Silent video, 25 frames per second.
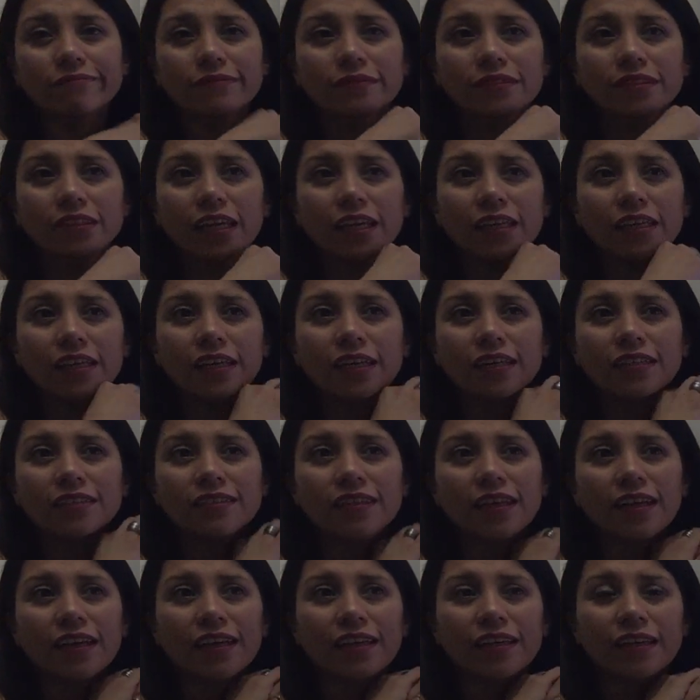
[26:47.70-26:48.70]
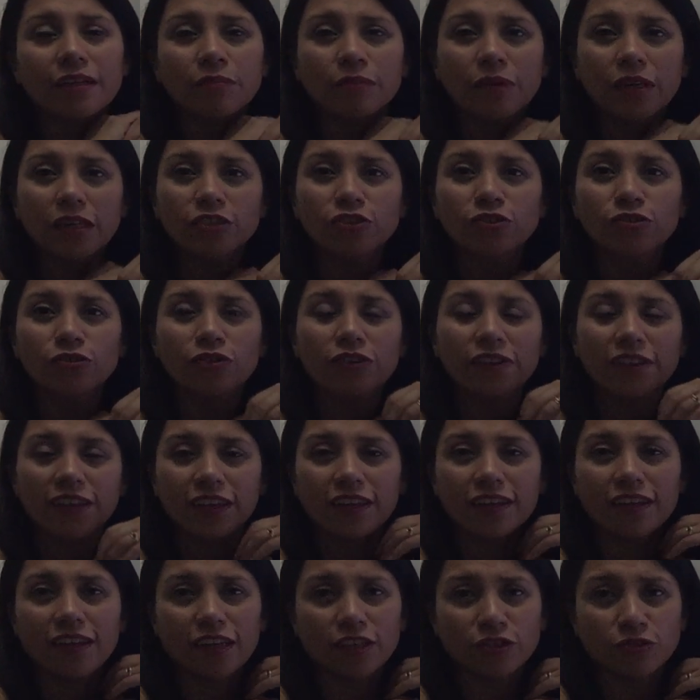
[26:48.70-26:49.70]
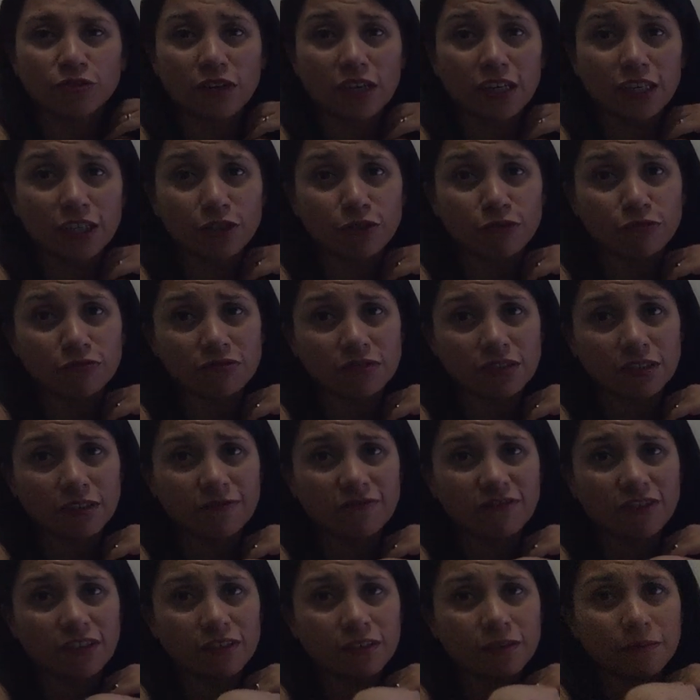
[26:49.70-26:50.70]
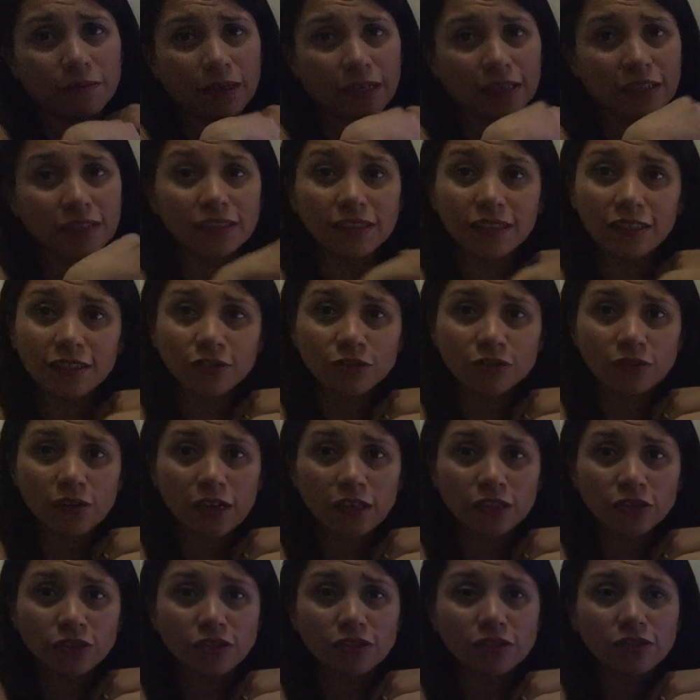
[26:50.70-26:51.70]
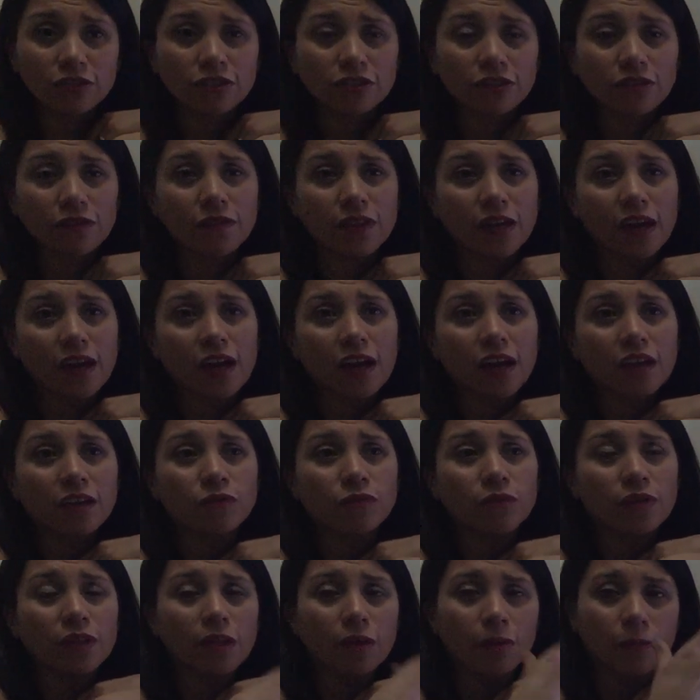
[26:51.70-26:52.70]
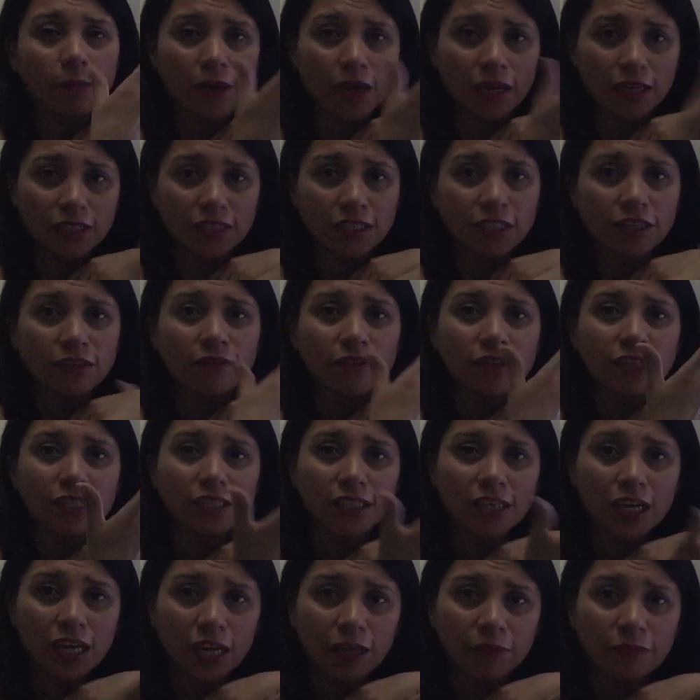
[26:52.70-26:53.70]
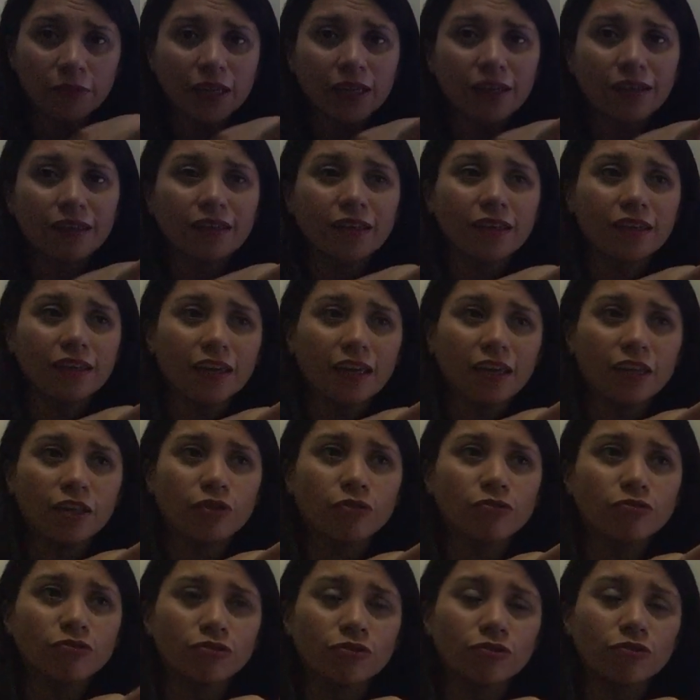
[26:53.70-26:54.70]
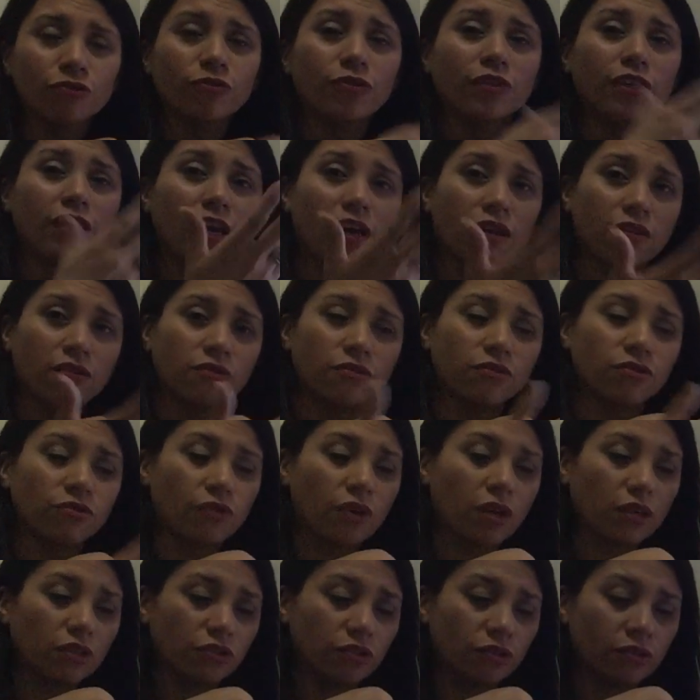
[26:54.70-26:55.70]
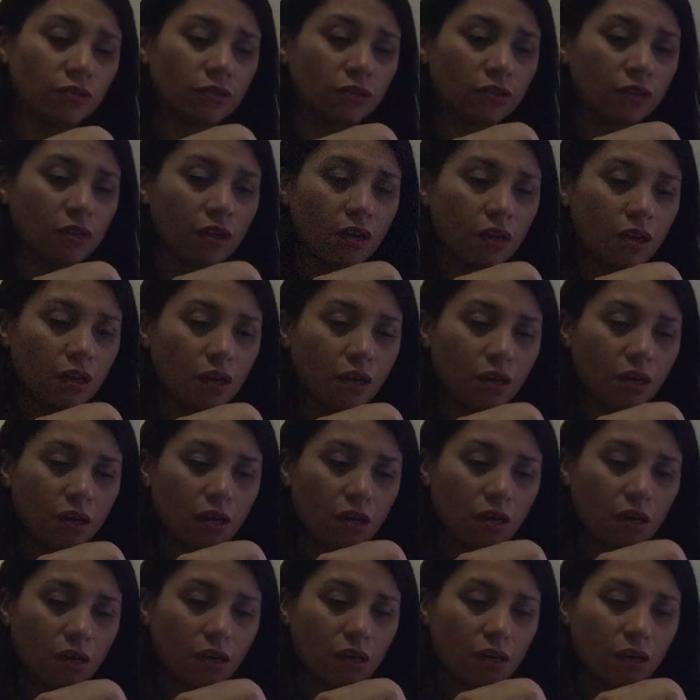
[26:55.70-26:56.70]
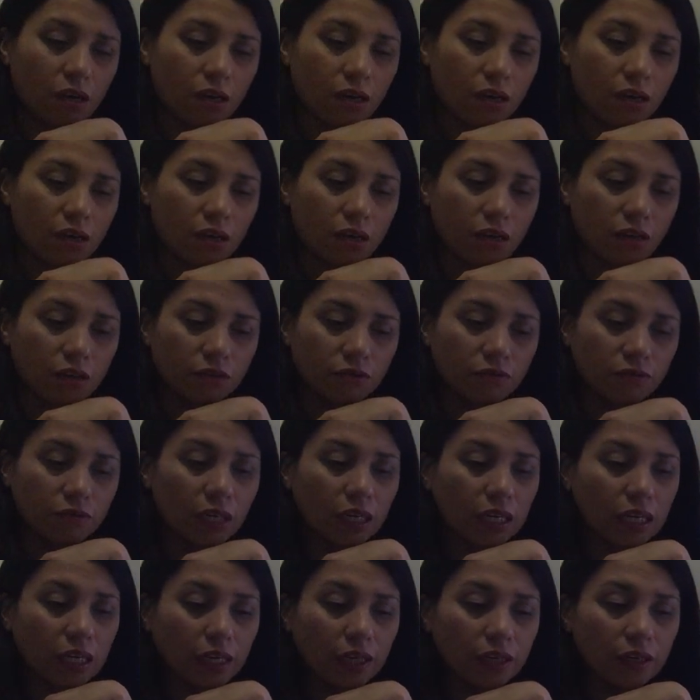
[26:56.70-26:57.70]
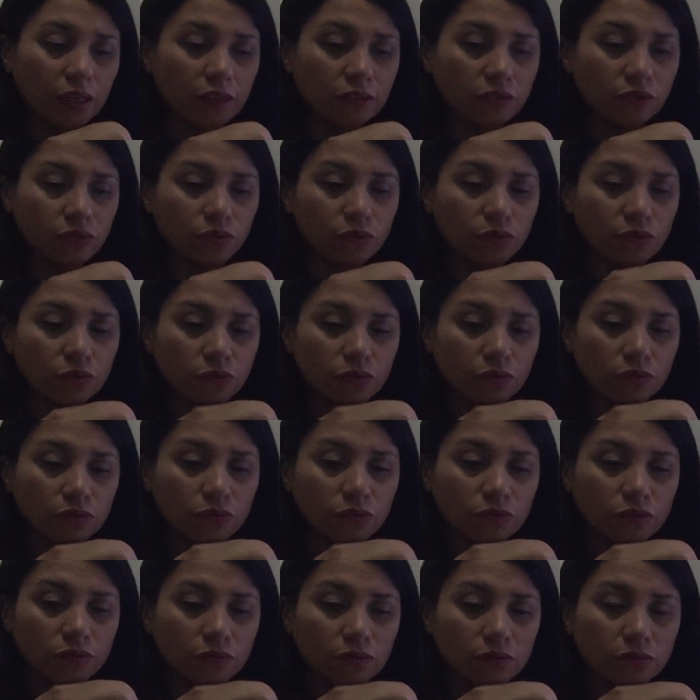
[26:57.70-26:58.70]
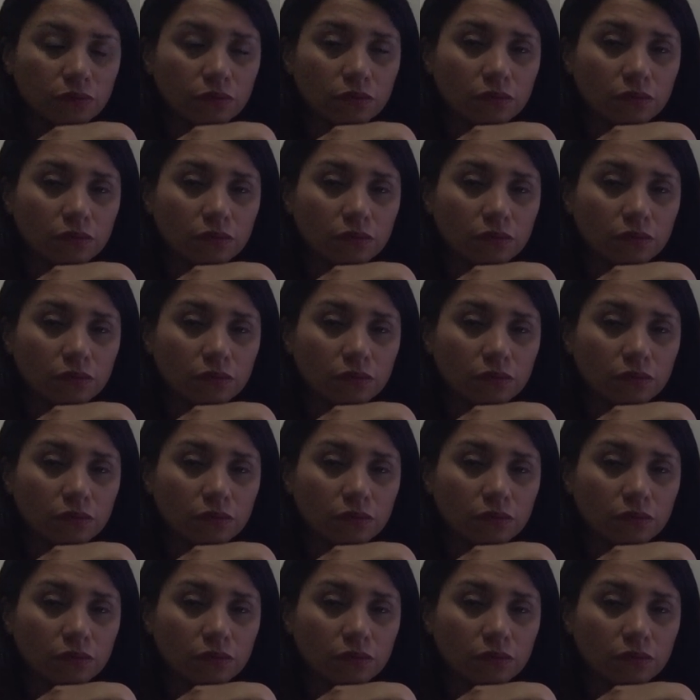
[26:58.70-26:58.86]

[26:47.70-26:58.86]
the idea is that I can make sure they can actually use the very basic structure, so that with the passing of the time they can get used to the other structures related to